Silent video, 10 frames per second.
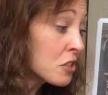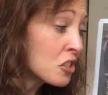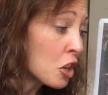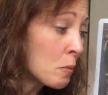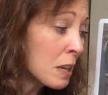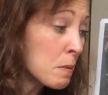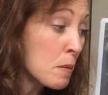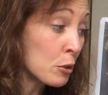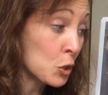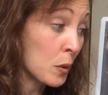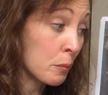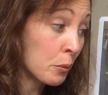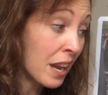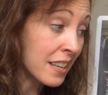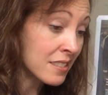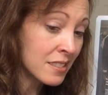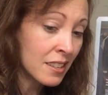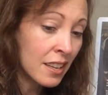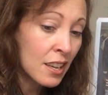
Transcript: were so many people to impress.